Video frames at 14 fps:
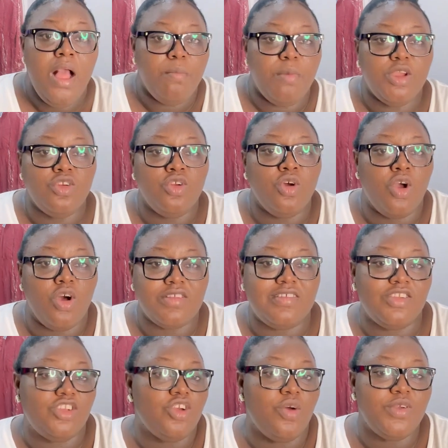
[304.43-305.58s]
But you know,
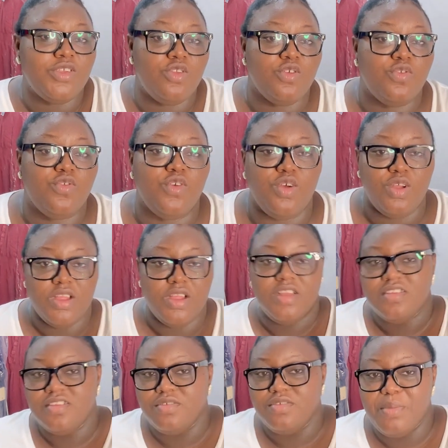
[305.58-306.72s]
Khosi, she always looks for
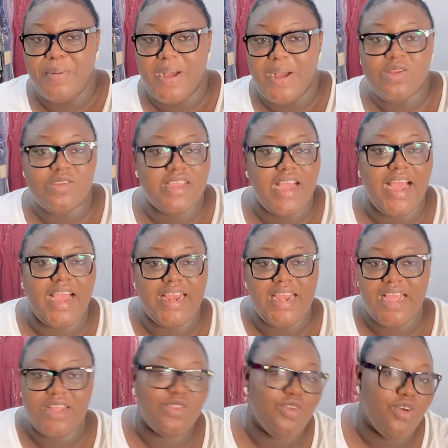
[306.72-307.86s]
the rebound guy.
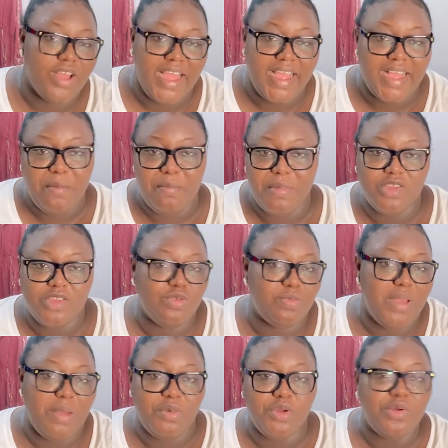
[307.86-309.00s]
Like, no guy can mess with me.
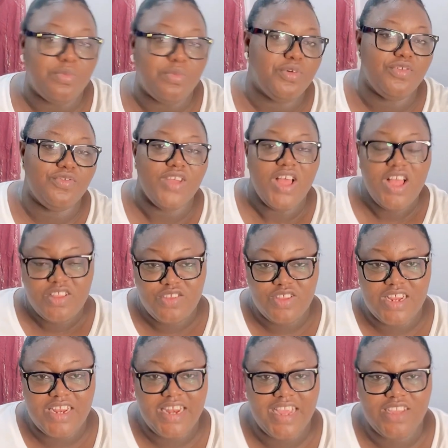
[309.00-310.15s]
I'm going to move to the
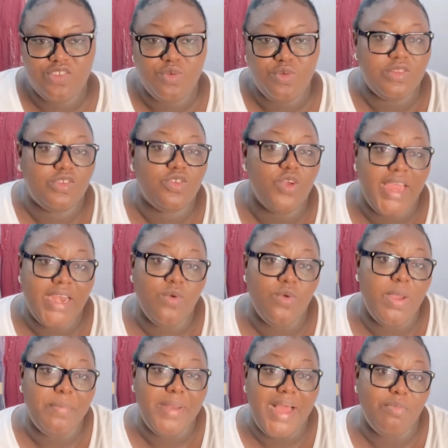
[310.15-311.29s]
next one. So anyway,
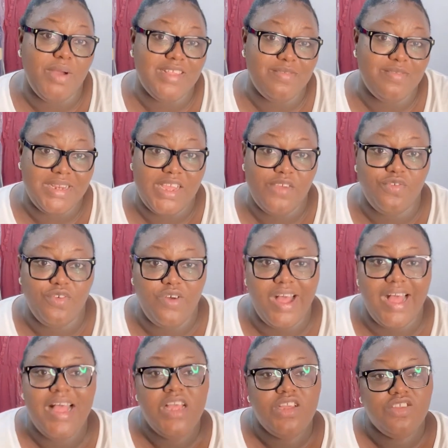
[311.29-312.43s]
Blackboi has been there for her.
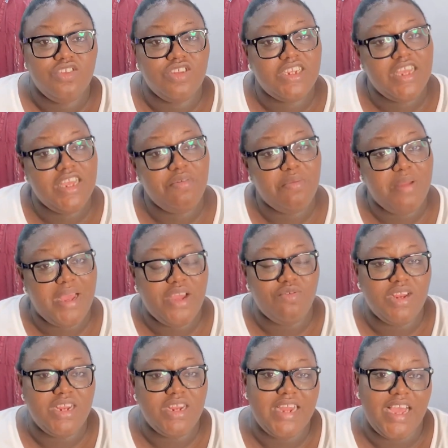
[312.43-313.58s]
So she gave him like a
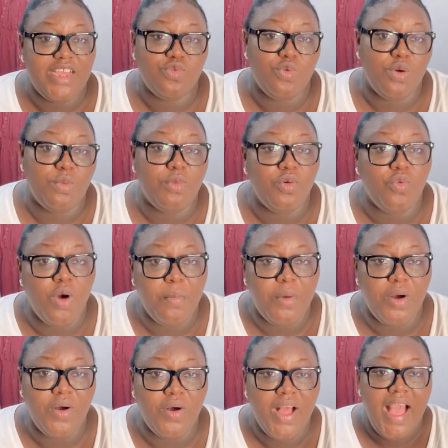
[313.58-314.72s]
really nice warm
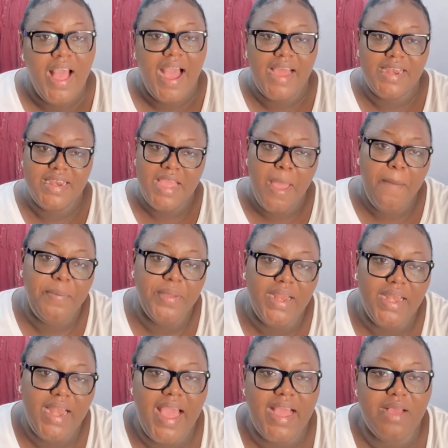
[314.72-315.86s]
hug. And Ipe
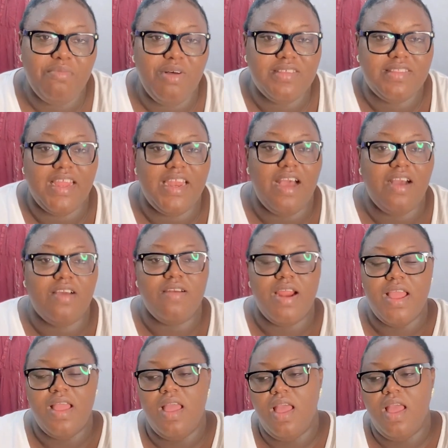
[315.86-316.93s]
Leng busted out crying.